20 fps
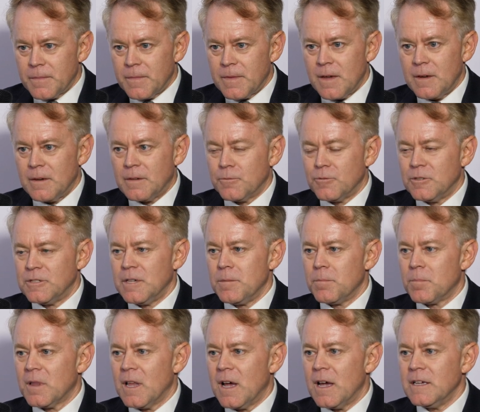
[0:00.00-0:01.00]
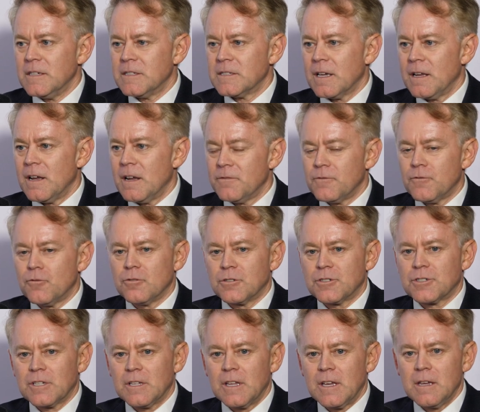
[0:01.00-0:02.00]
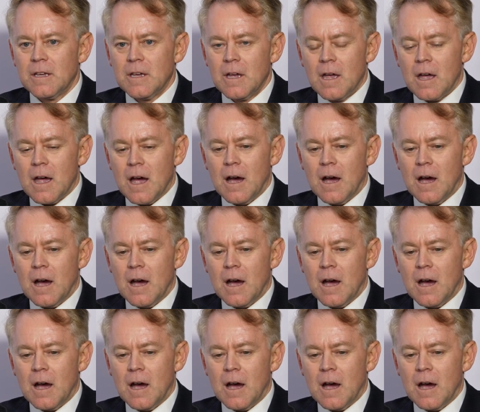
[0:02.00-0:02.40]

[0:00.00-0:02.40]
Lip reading: that was in place. And unfortunately,